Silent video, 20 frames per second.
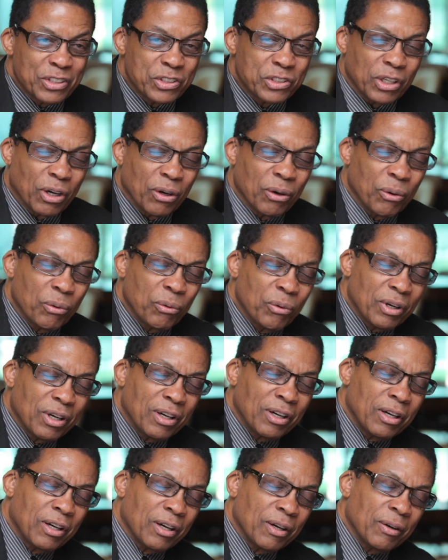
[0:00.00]

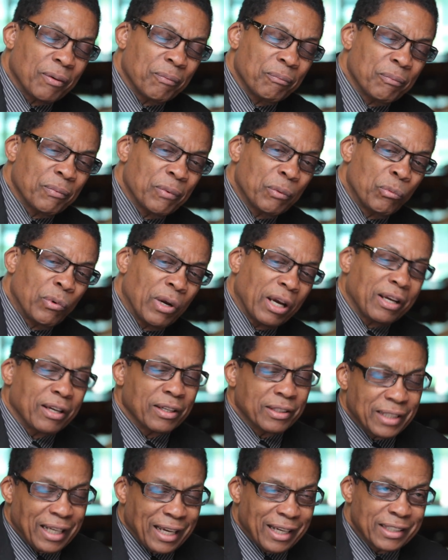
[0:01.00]
So
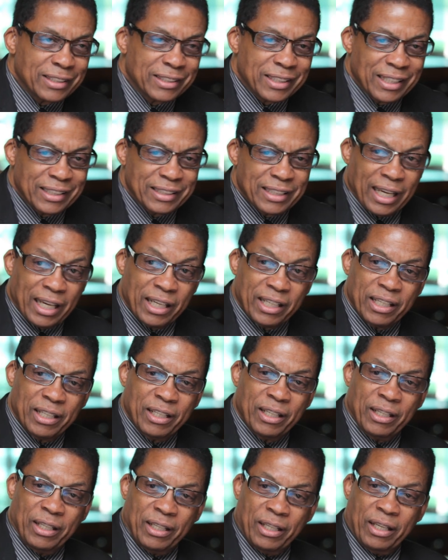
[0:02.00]
recognizing that
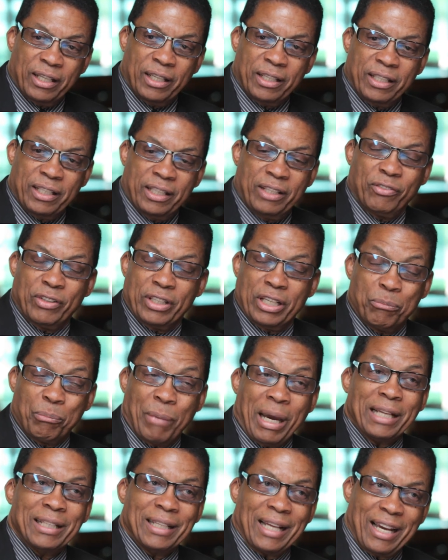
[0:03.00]
even in
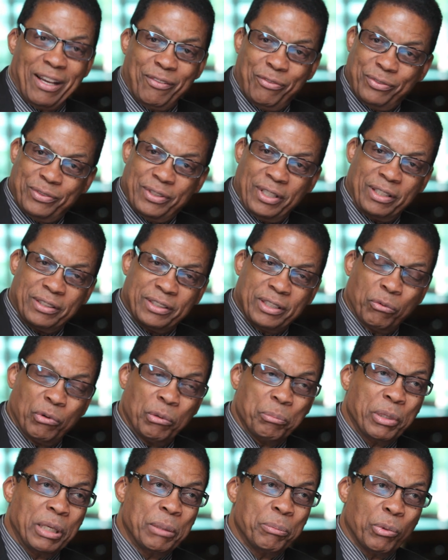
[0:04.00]
my life, that there
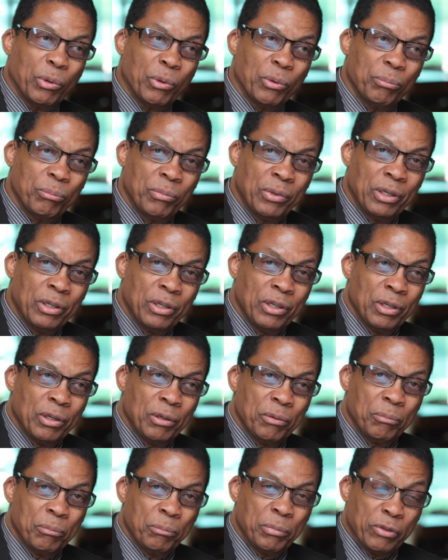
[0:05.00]
were people
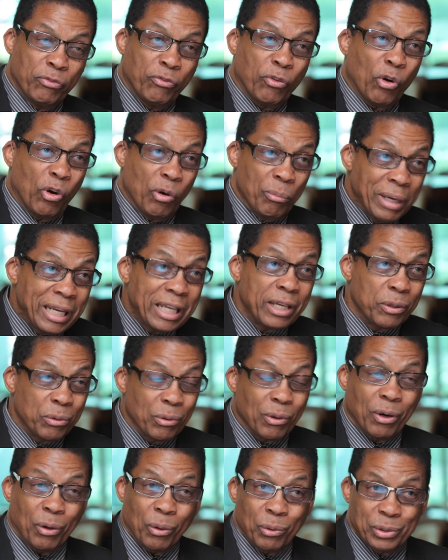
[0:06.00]
before me
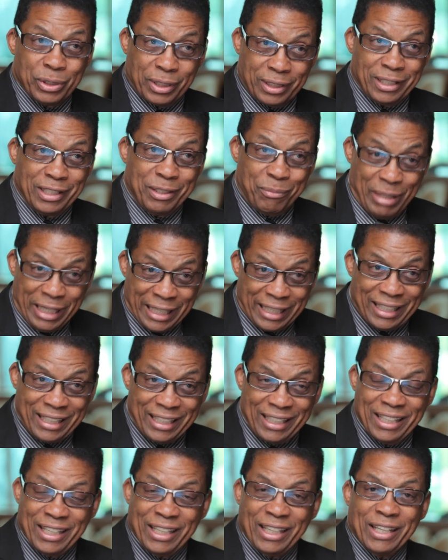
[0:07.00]
who are older than
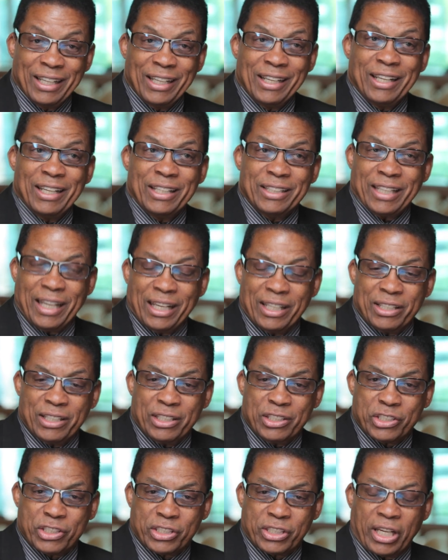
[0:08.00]
me
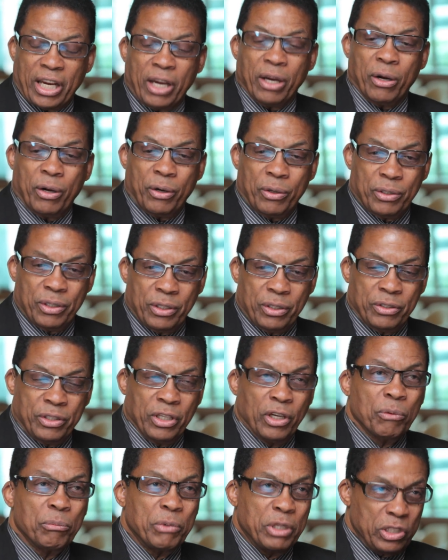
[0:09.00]
that shared
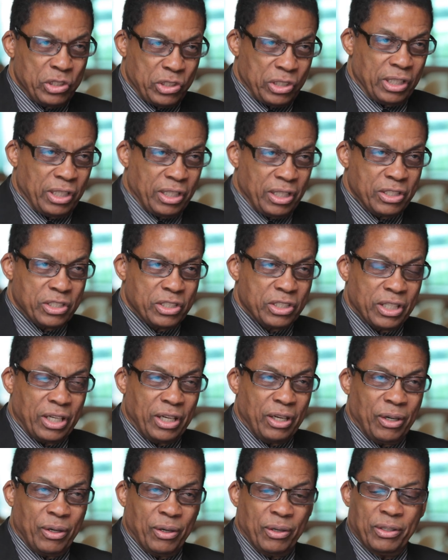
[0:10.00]
their music and
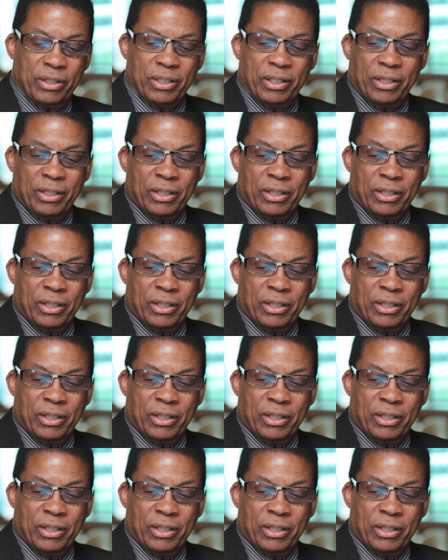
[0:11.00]
shared